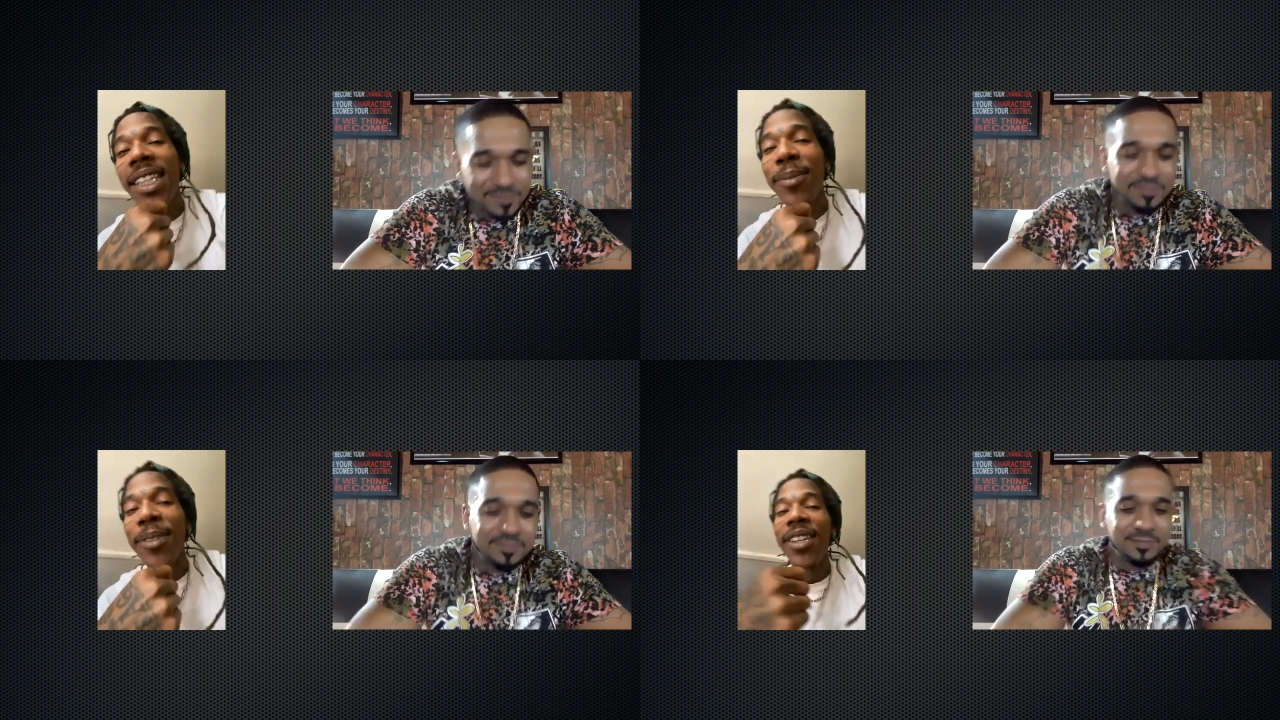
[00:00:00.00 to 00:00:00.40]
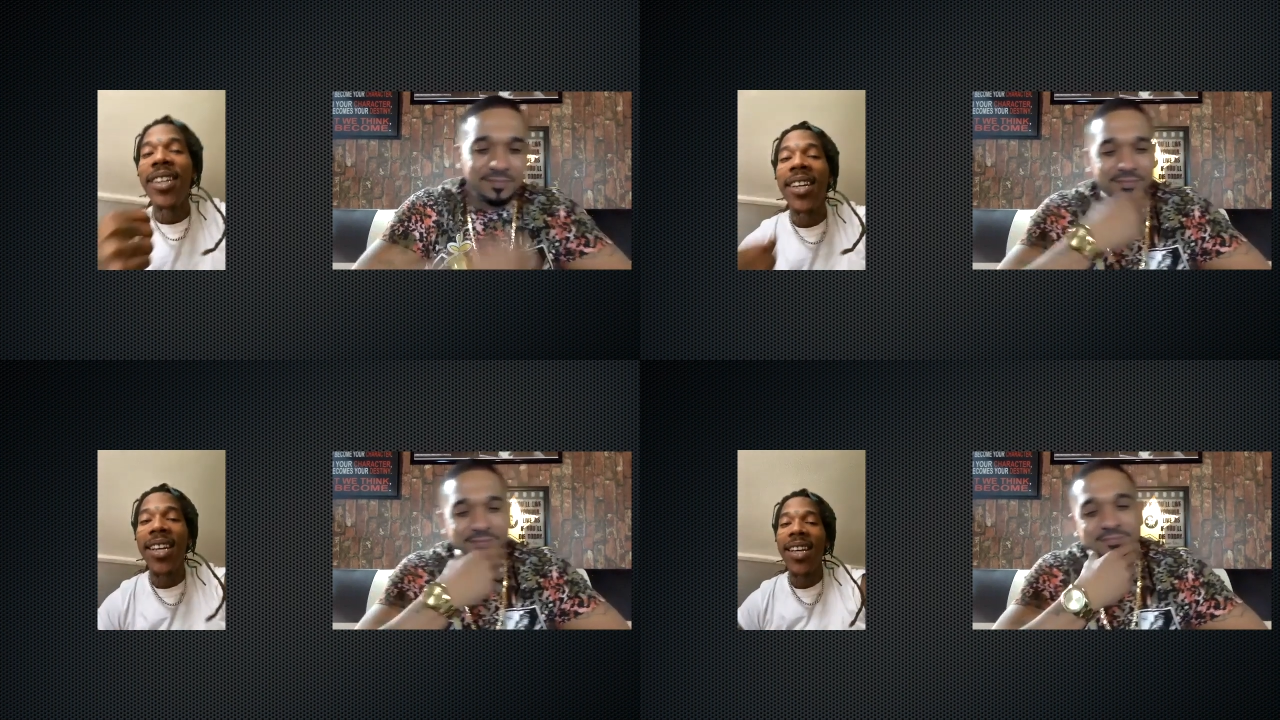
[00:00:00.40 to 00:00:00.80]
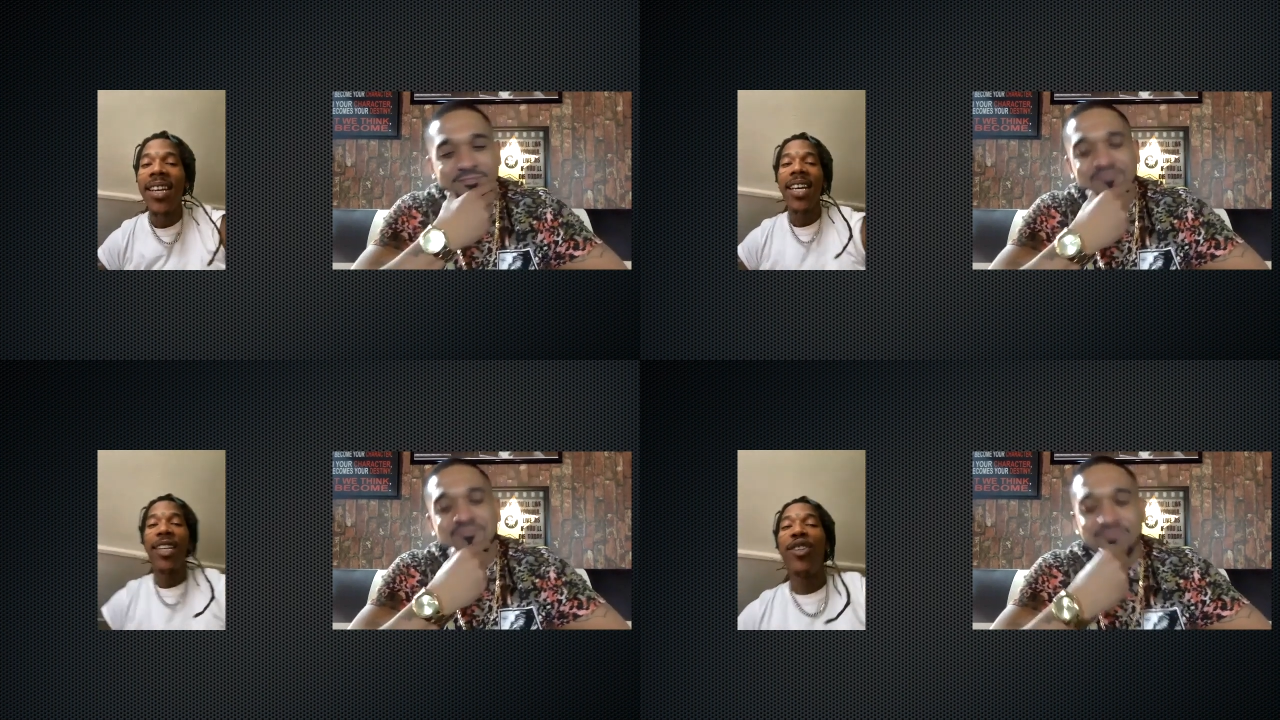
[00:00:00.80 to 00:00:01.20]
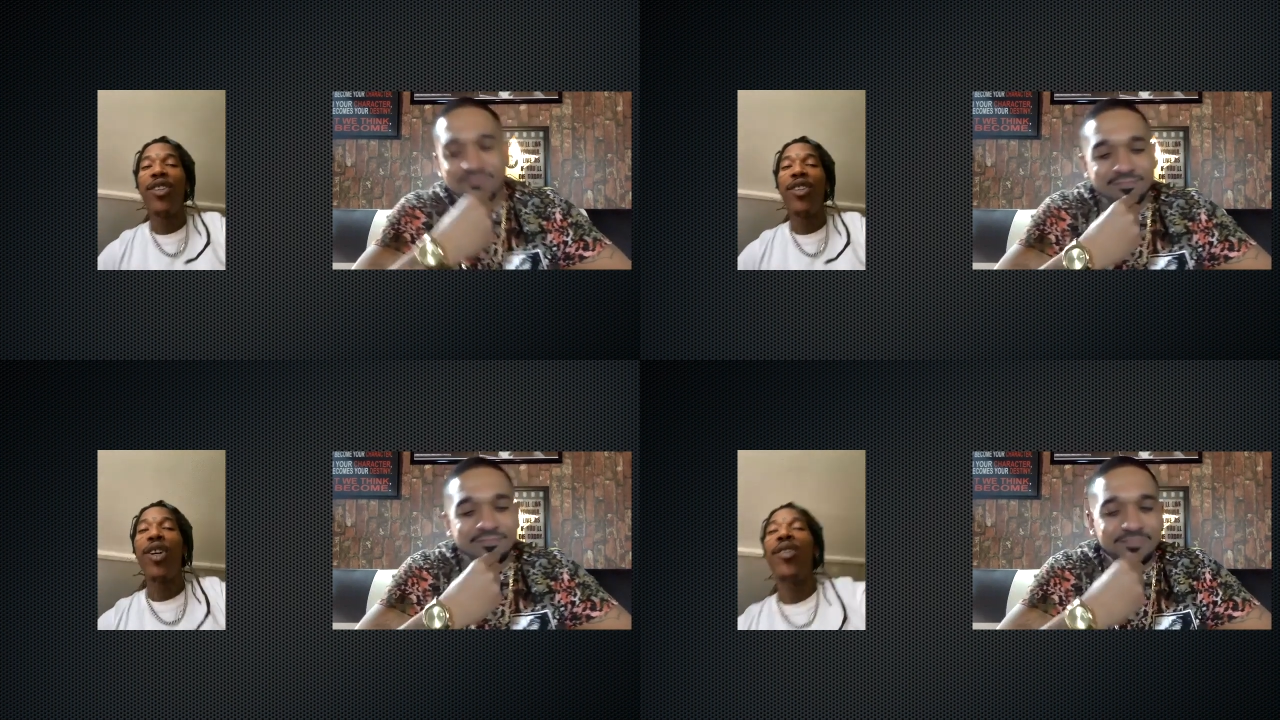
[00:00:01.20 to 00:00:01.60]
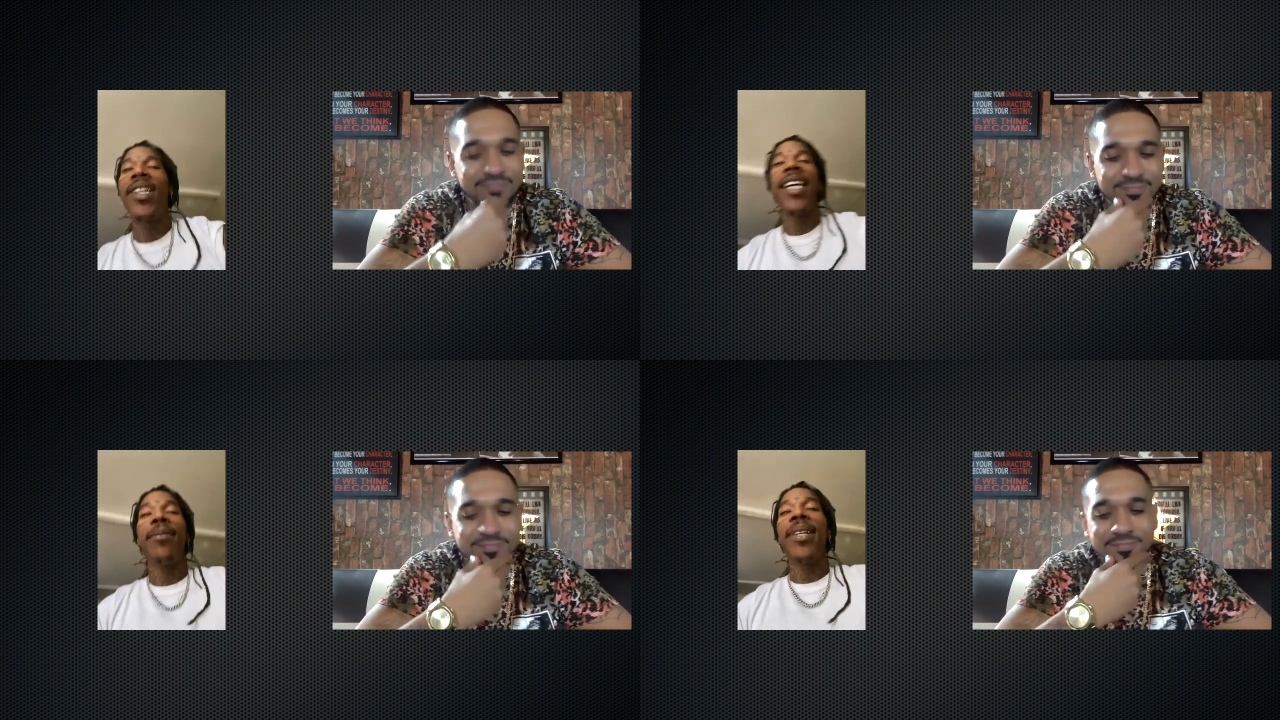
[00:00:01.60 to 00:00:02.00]
Speaker 1: bro. Joc damn
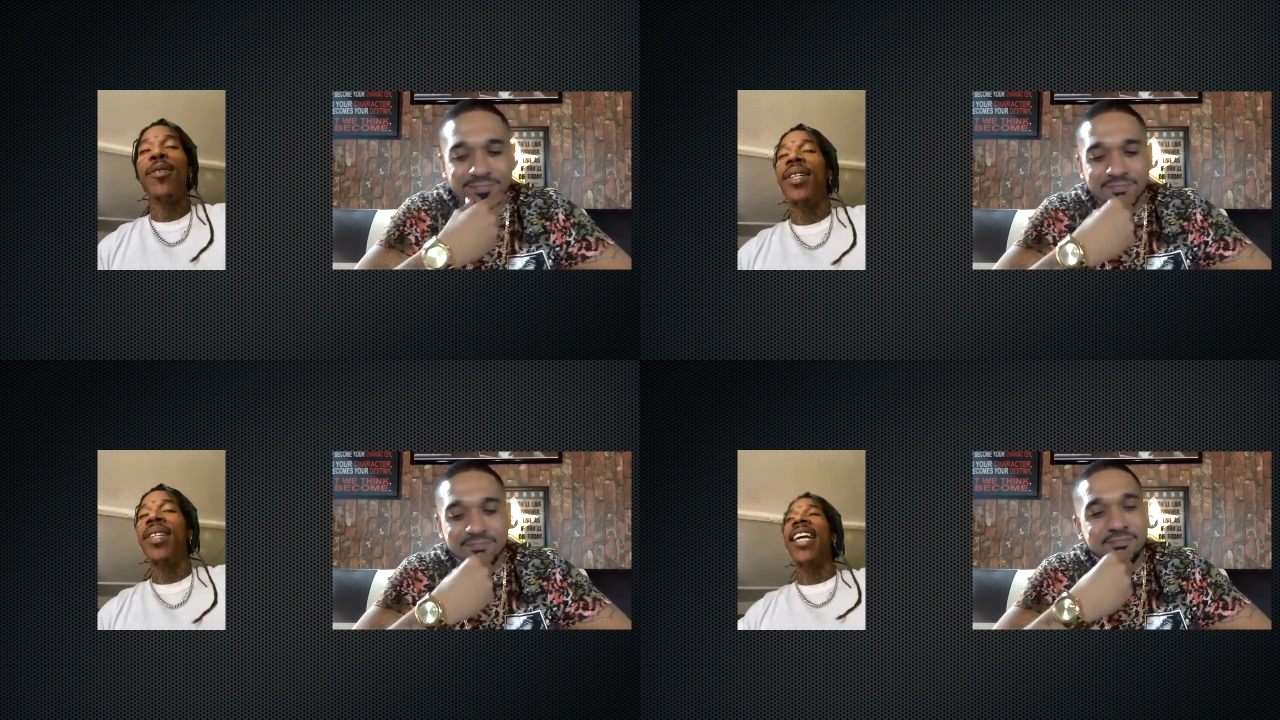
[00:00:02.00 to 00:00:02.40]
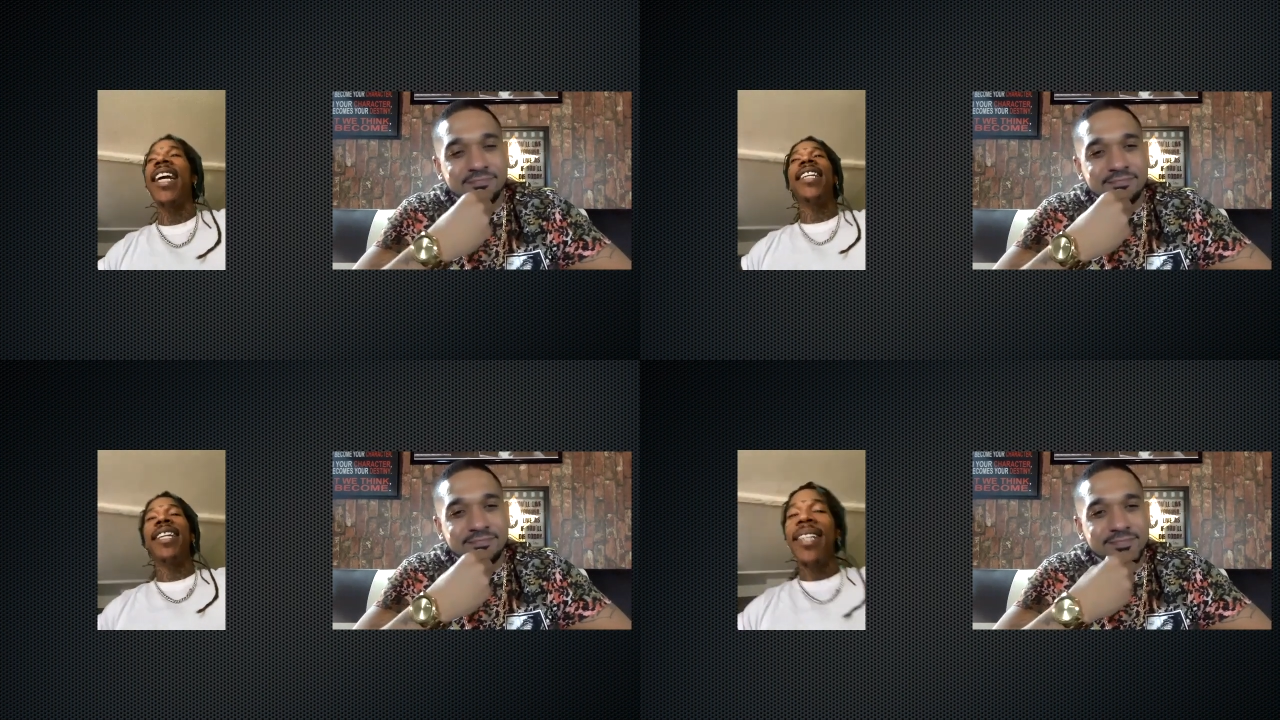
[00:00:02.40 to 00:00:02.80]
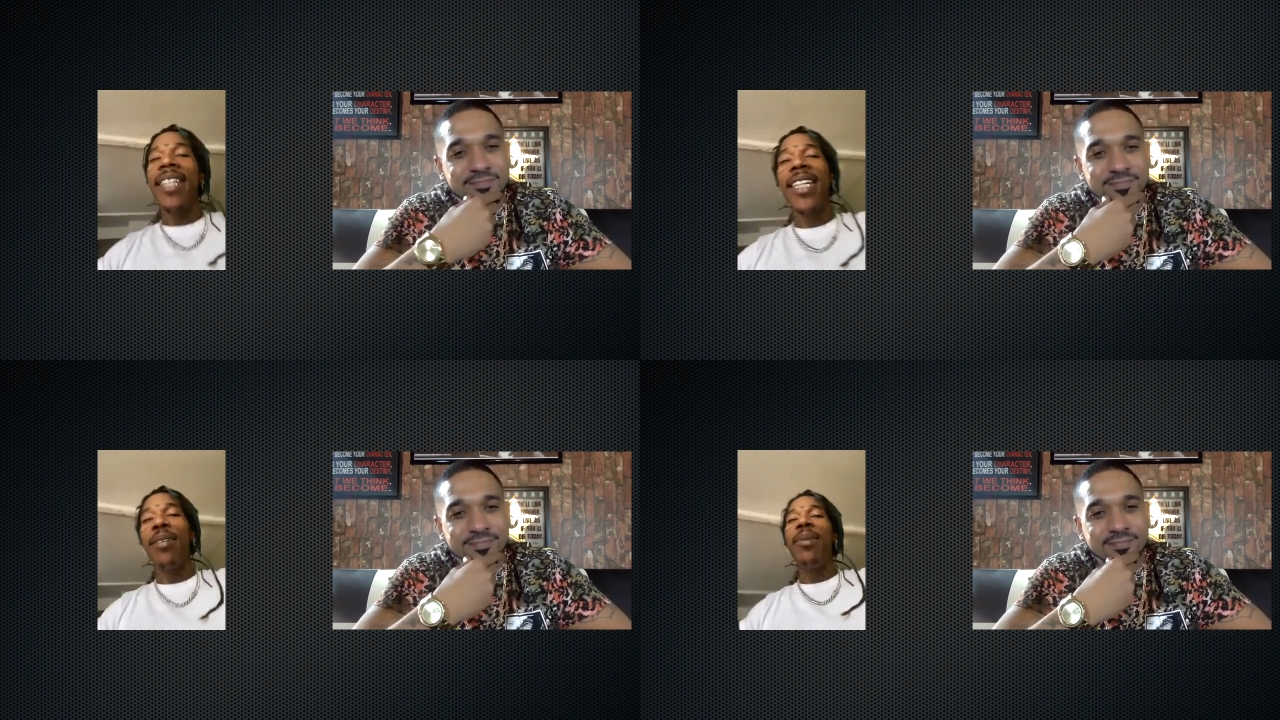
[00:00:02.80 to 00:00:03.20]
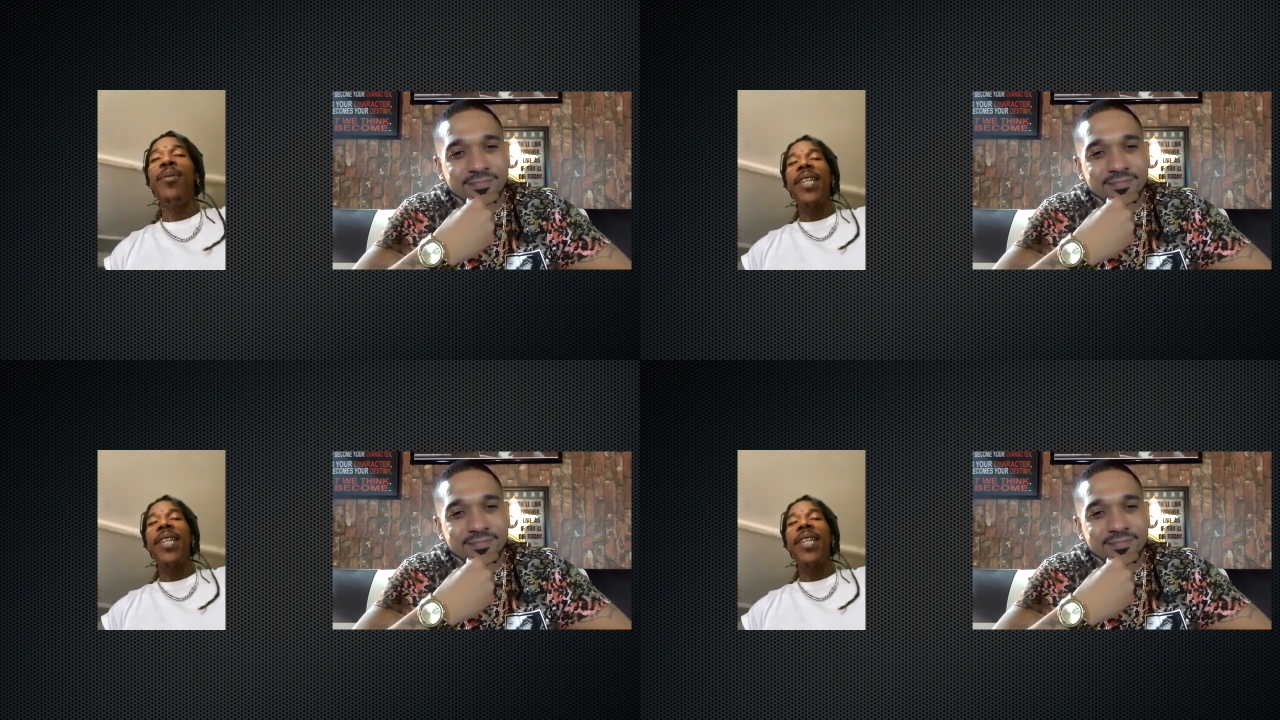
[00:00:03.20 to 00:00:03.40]
near was down that nigga to me when I